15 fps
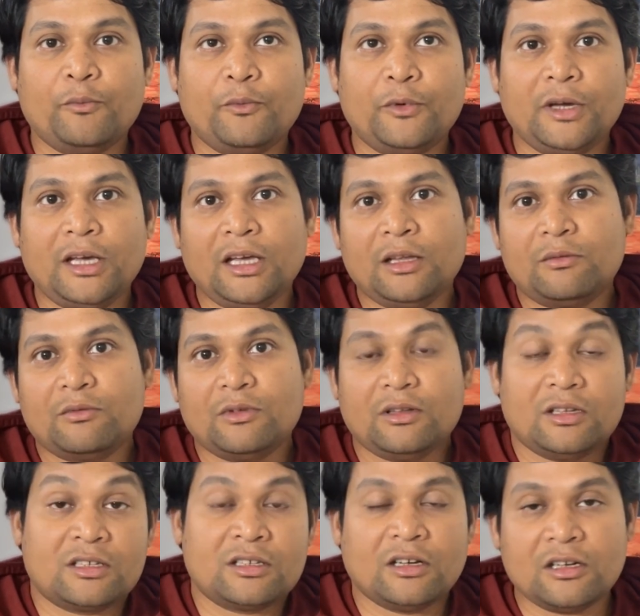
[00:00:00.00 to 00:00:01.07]
We
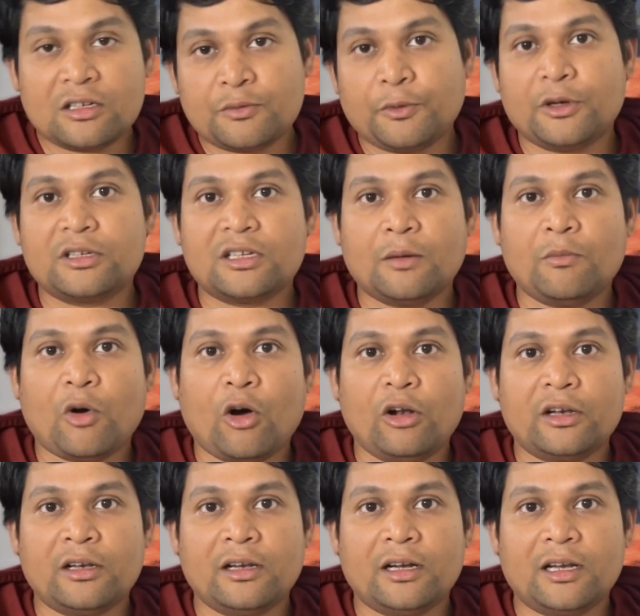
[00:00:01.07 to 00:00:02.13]
searched for some
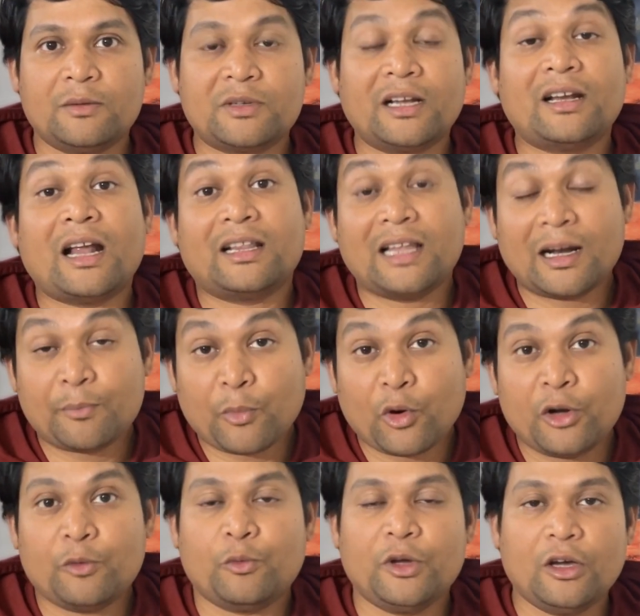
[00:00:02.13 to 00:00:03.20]
alternatives, and at that
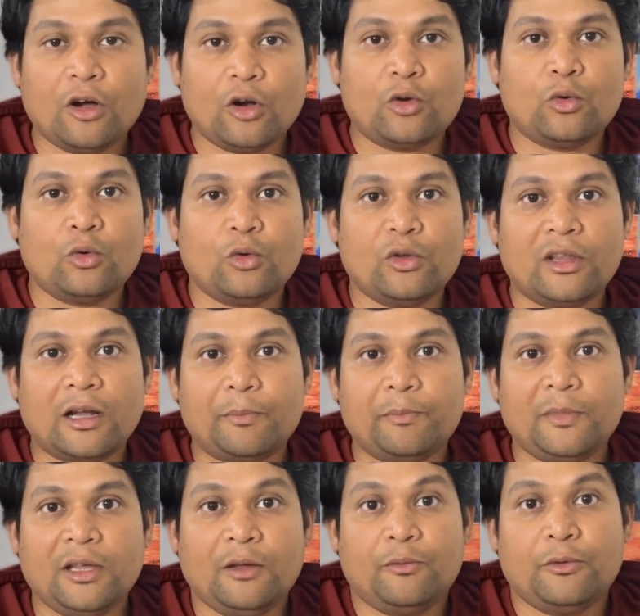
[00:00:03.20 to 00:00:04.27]
point we got to know that
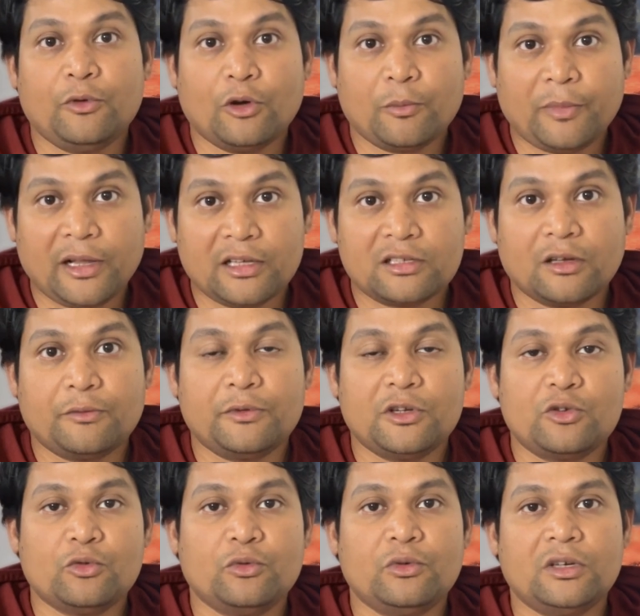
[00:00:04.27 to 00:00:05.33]
if your place of
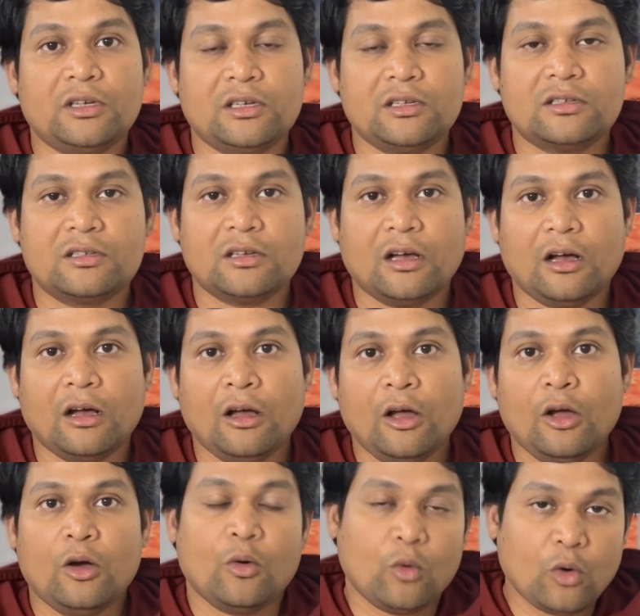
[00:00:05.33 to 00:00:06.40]
issue is
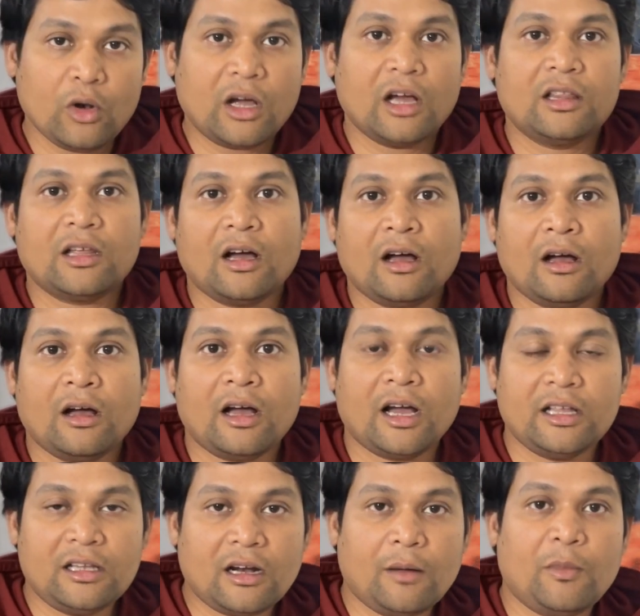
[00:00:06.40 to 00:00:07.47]
Kolkata,
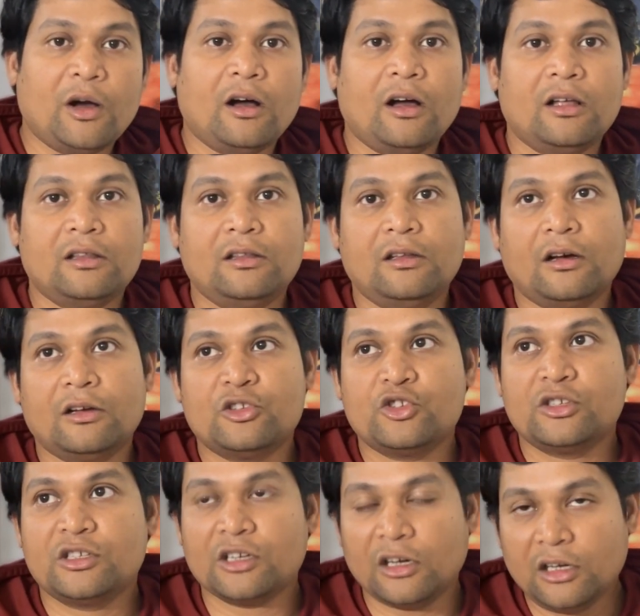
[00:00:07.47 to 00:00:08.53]
Hyderabad,
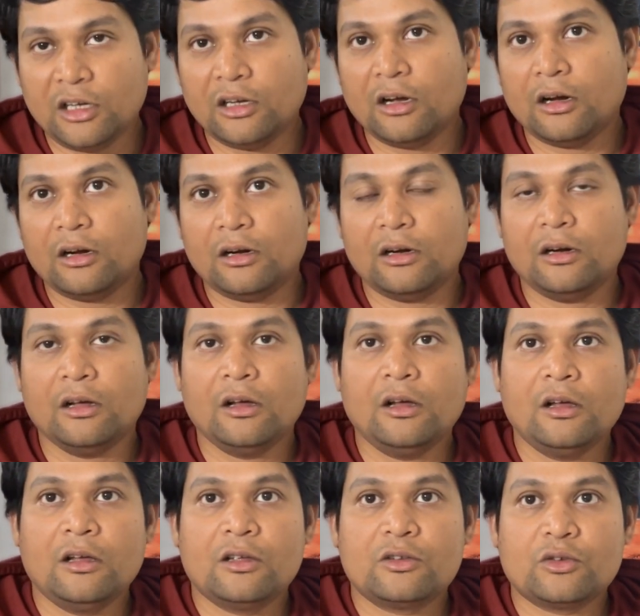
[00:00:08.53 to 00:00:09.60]
Chandigarh,
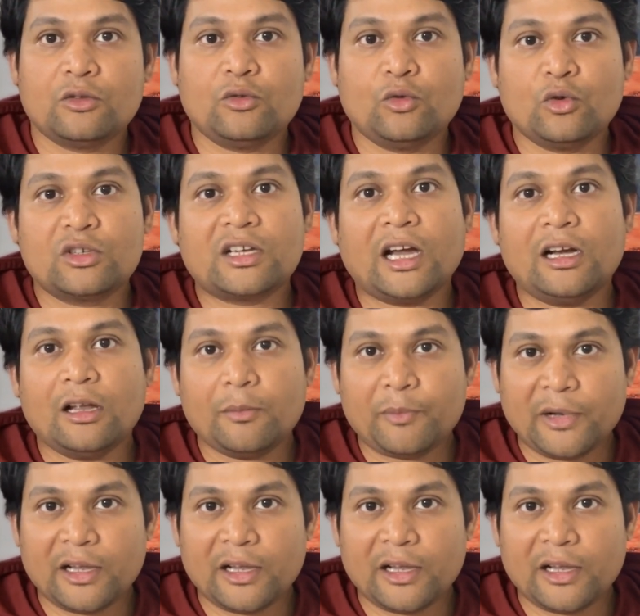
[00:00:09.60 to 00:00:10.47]
so those kind of